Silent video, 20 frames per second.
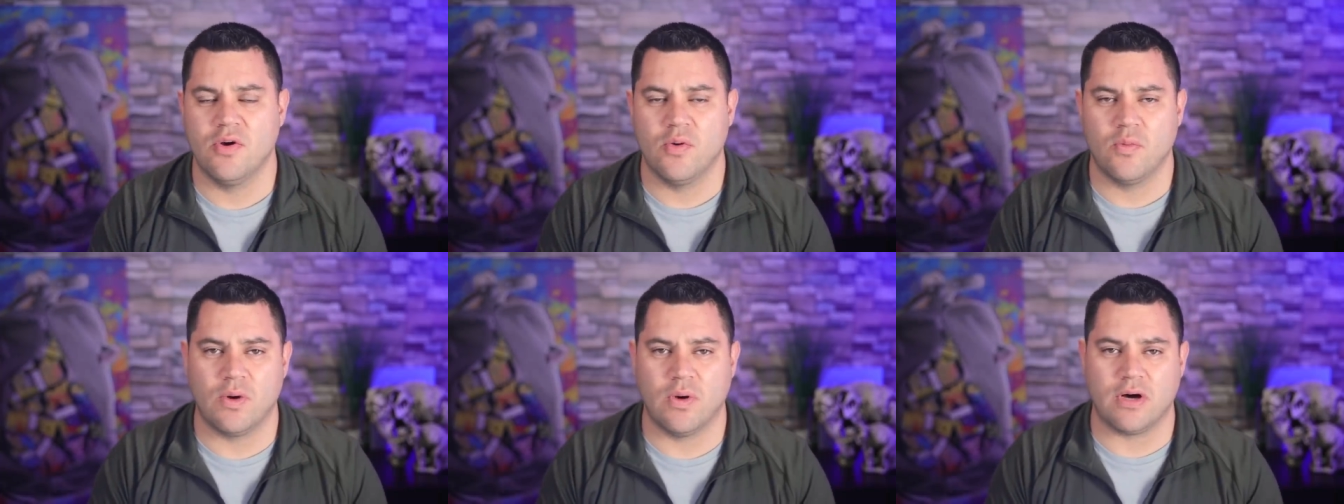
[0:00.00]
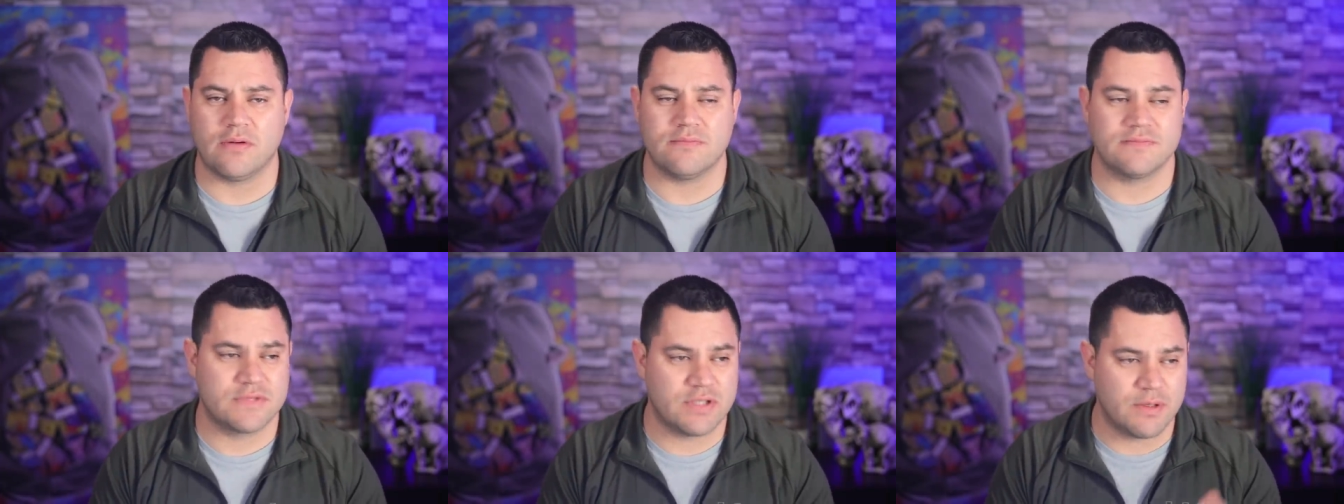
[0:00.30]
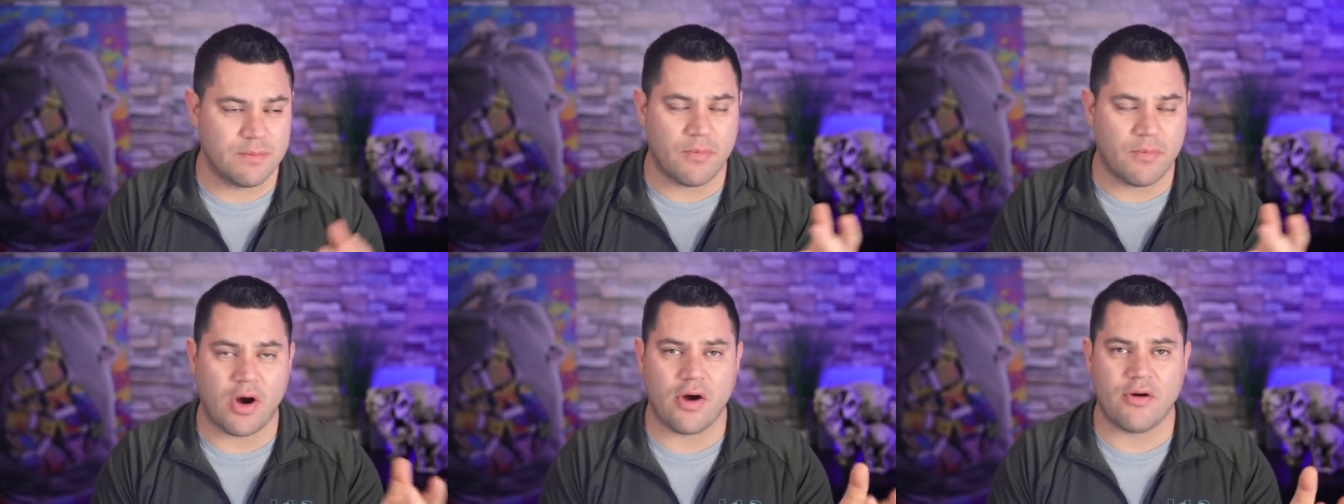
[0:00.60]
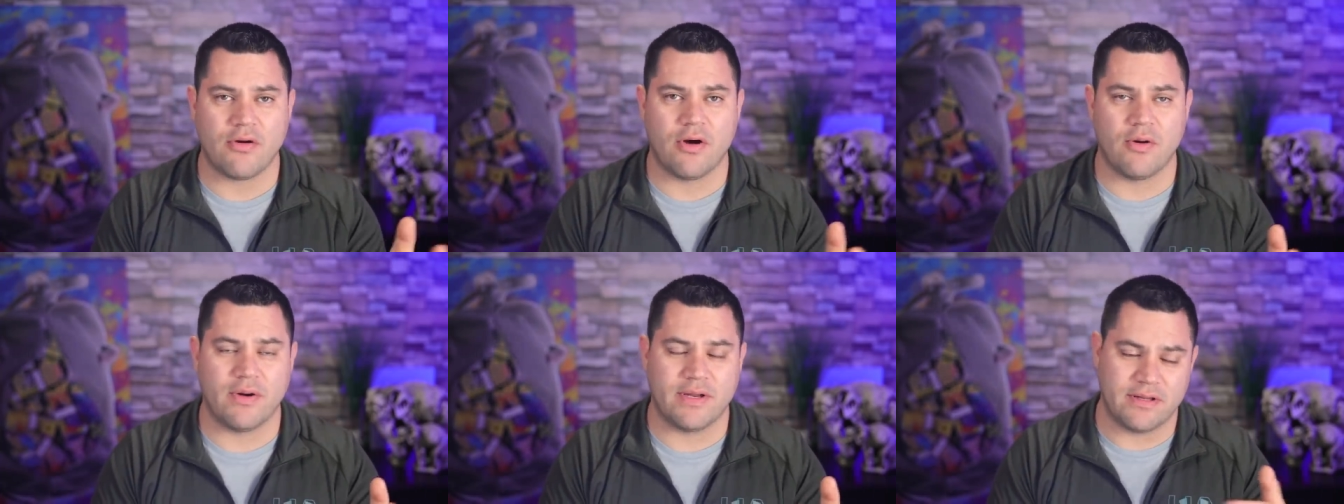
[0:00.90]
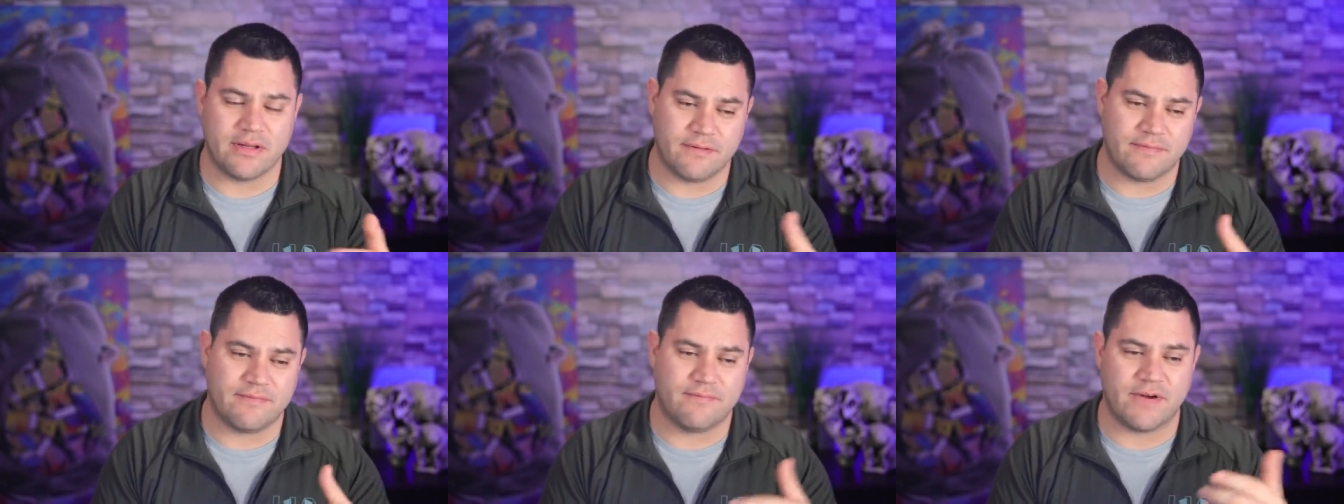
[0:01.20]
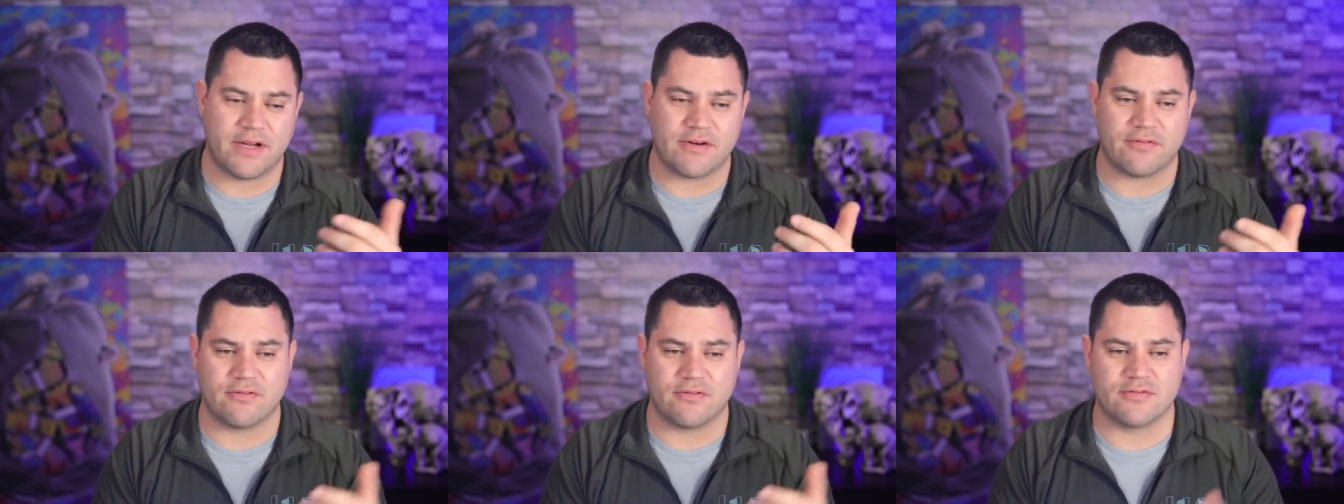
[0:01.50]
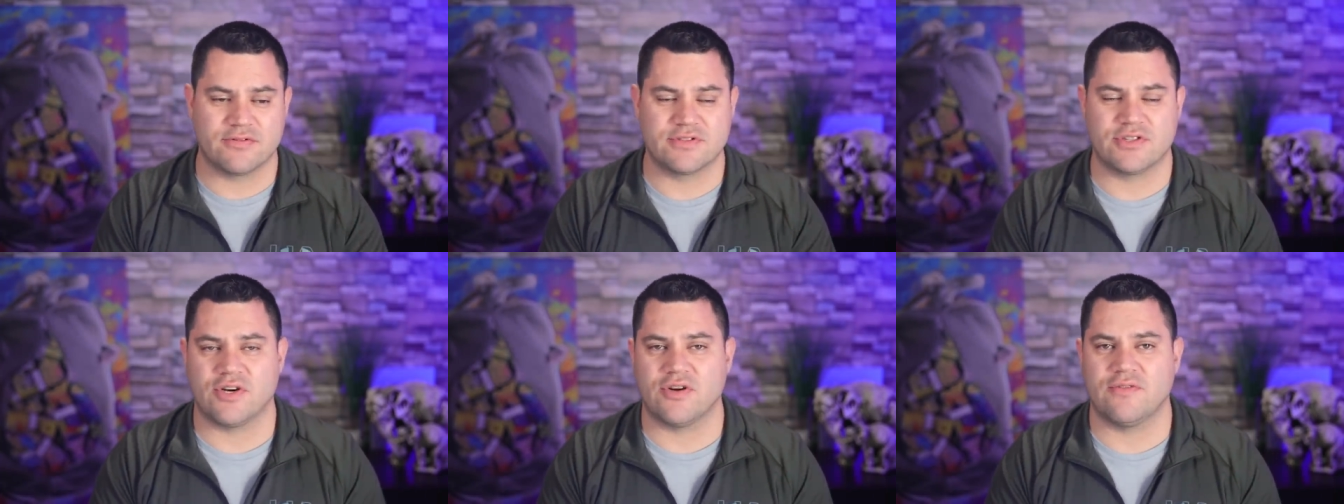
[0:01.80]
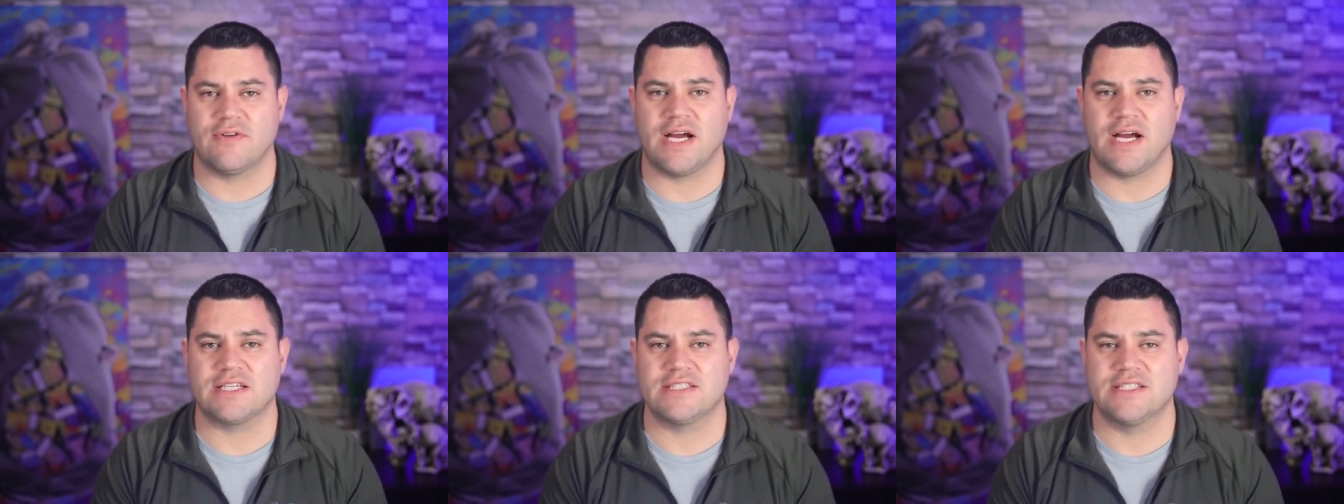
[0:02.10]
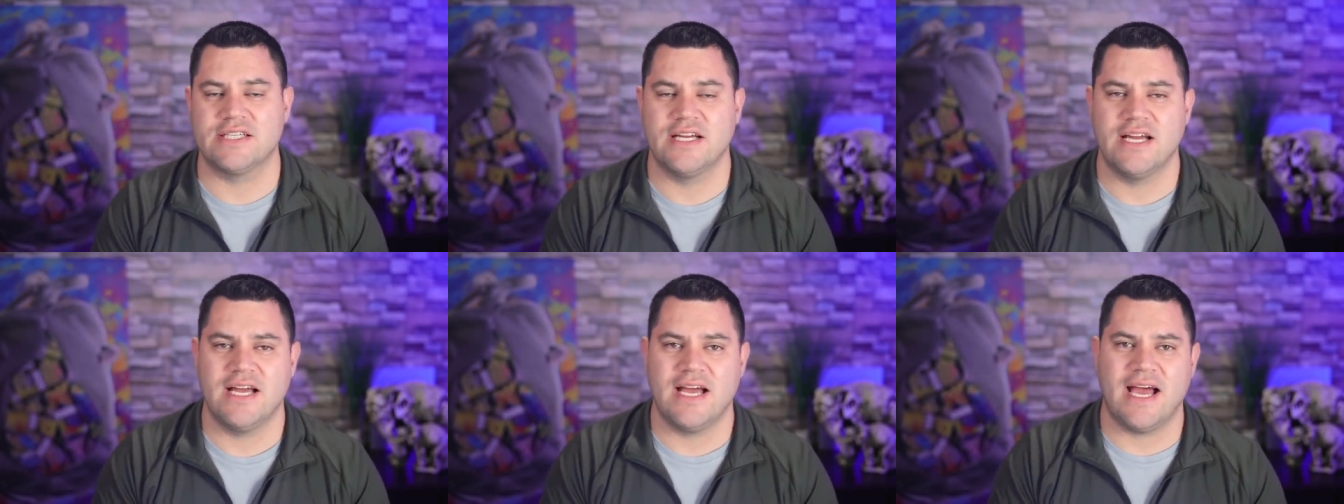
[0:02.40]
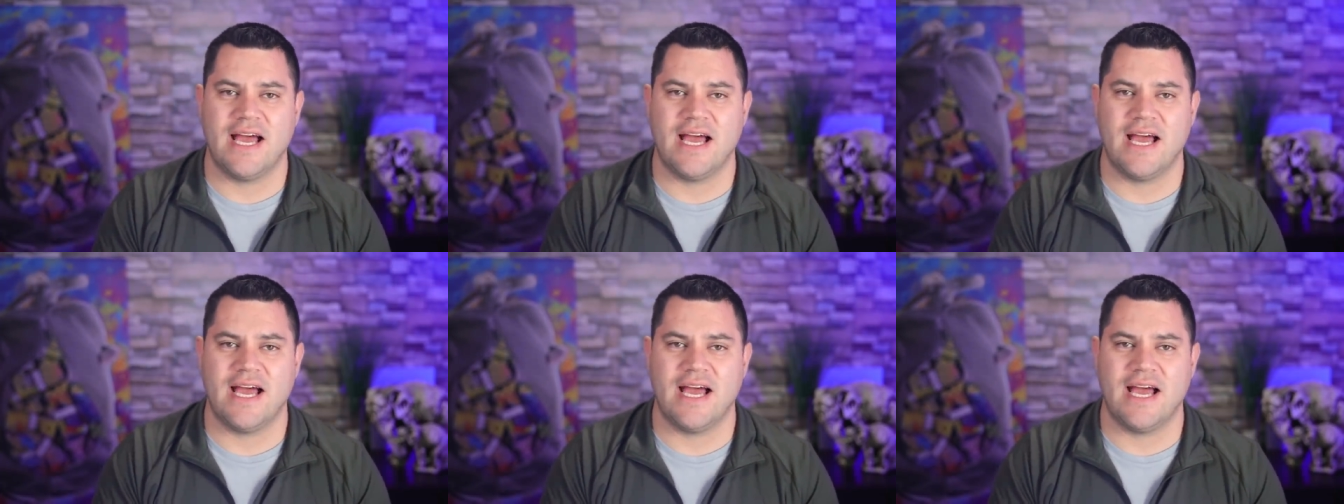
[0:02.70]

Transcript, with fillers: Well, tomorrow, and the Federal Reserve actually